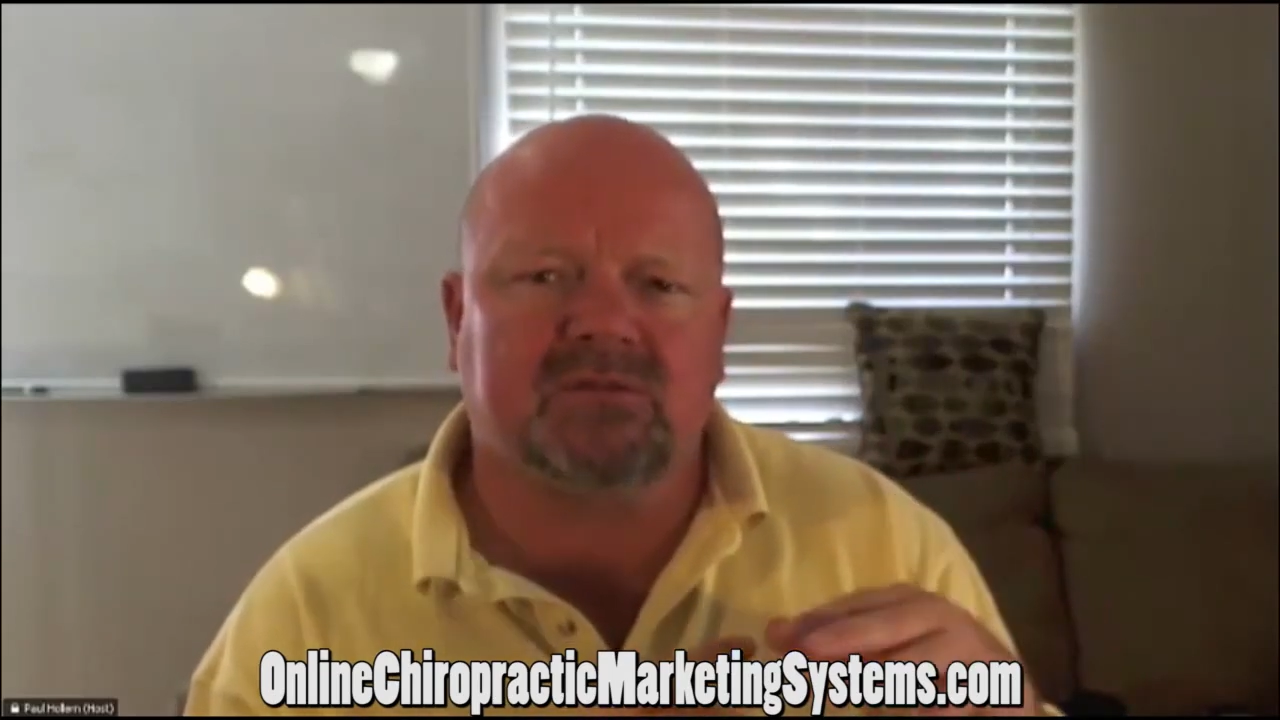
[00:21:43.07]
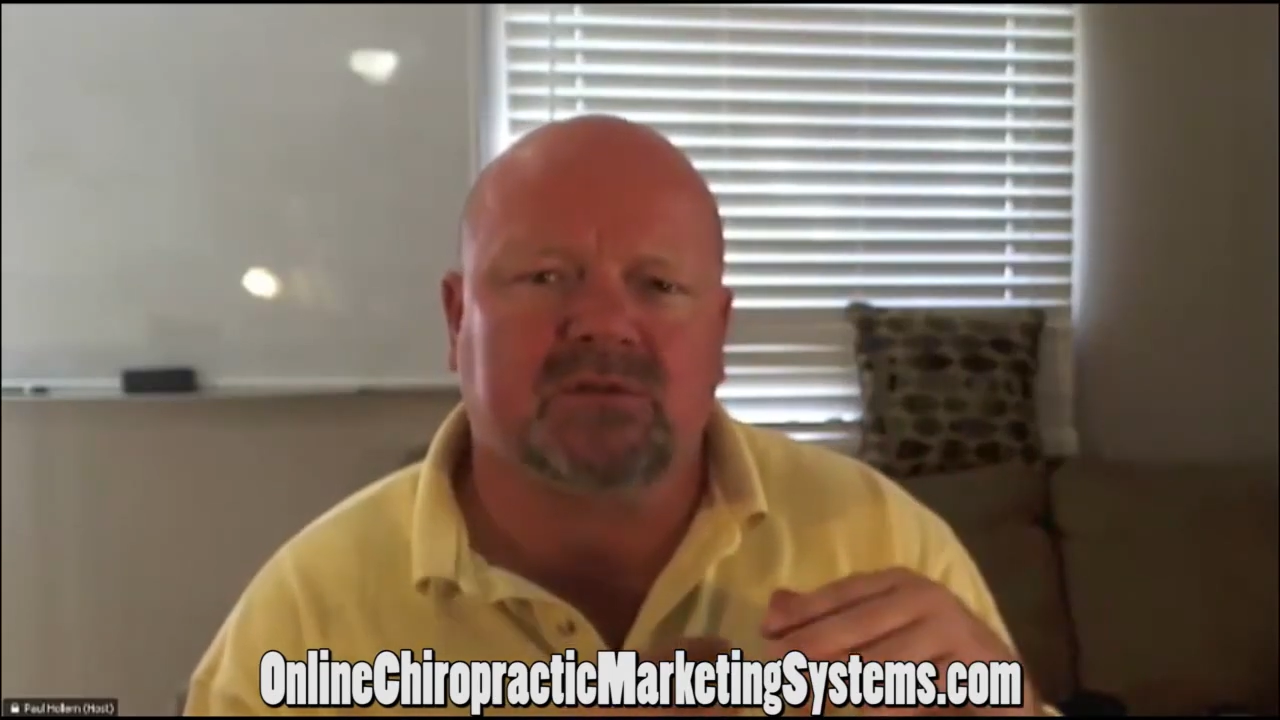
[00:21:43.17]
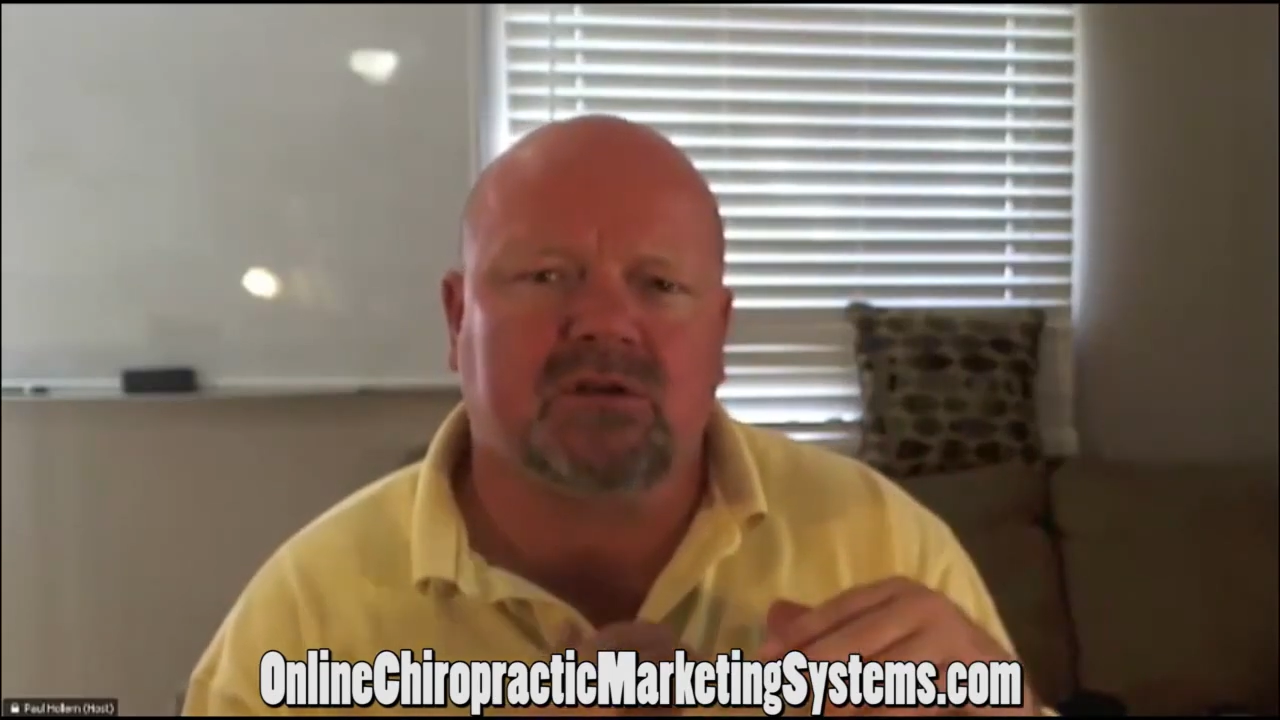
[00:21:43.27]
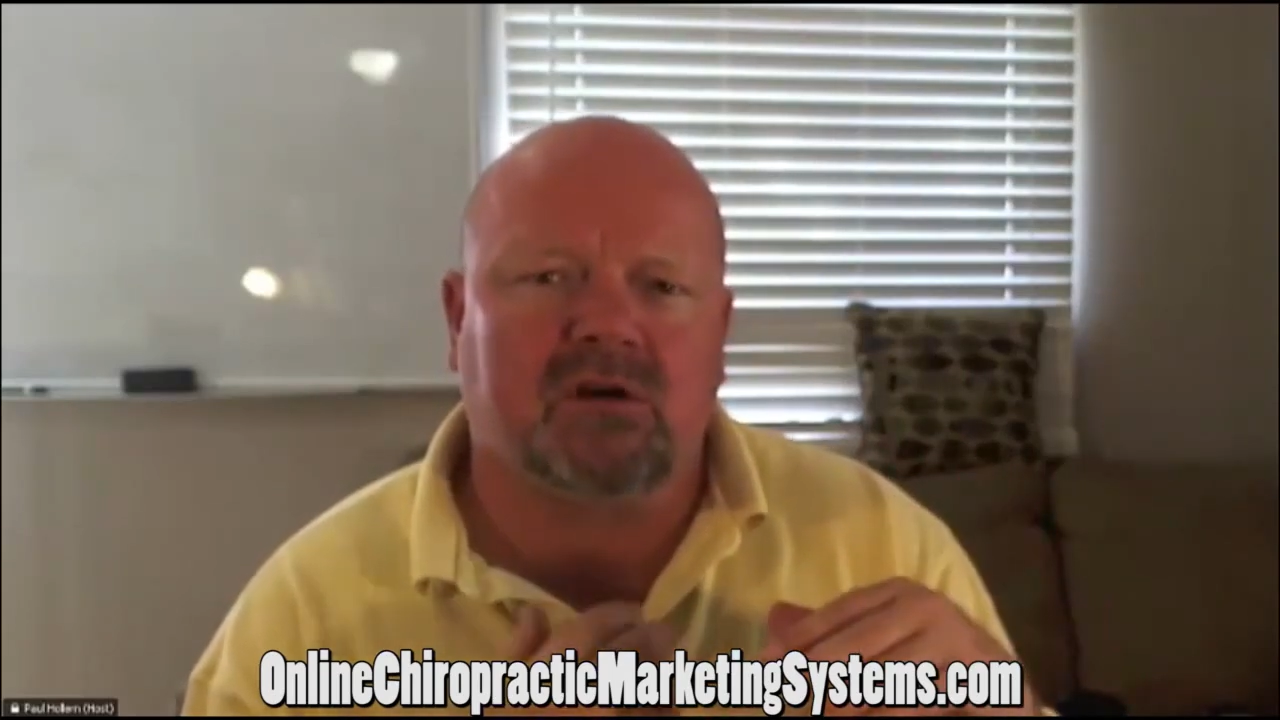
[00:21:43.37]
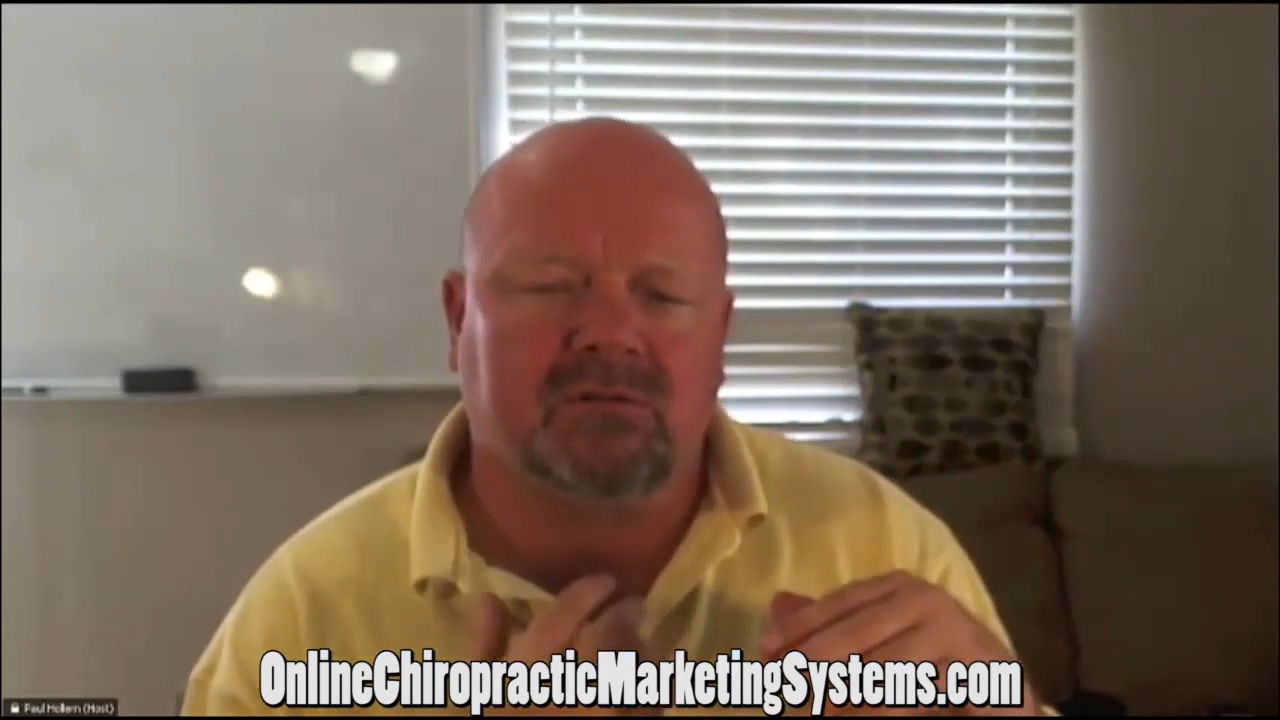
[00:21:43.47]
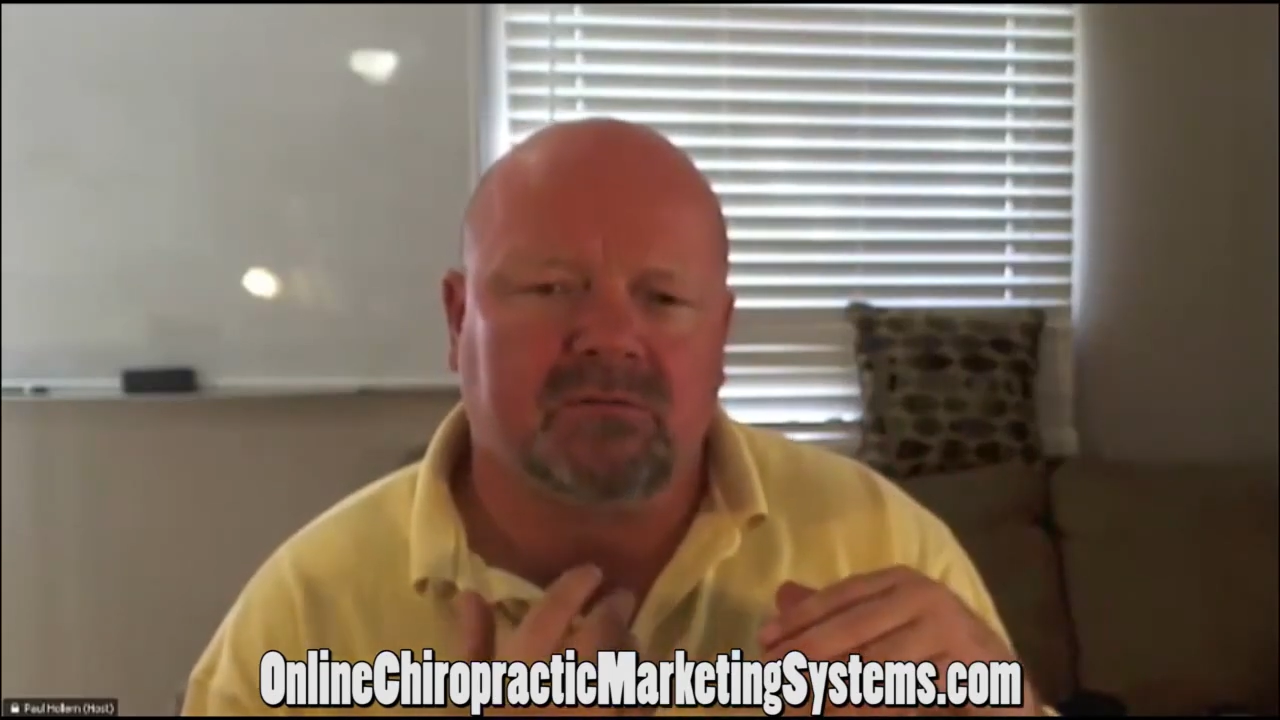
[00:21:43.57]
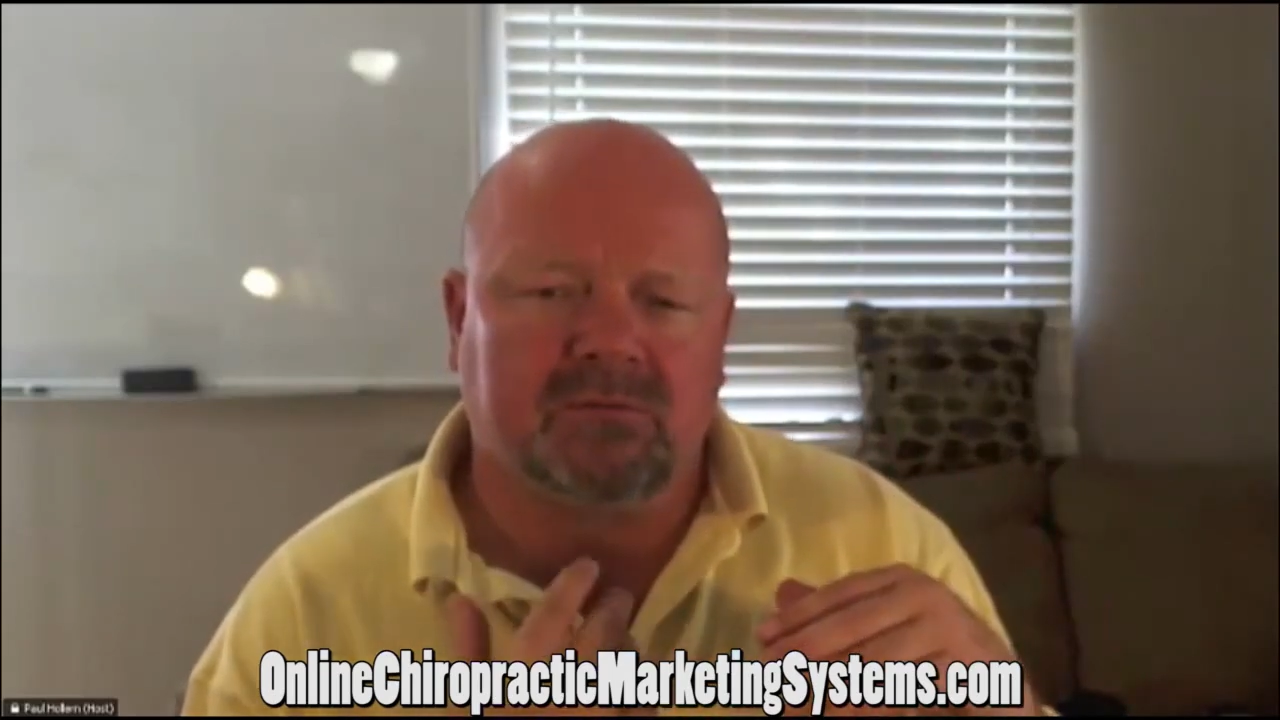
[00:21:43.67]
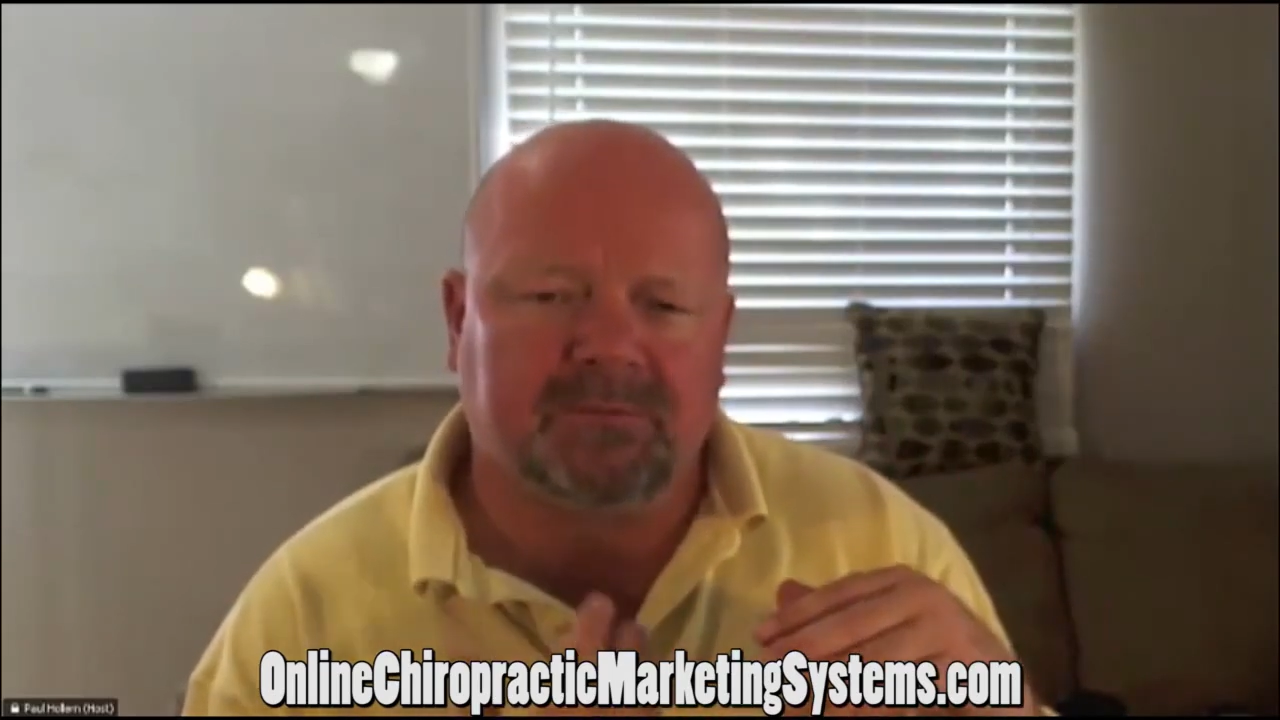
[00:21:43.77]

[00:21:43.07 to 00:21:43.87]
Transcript: is what's called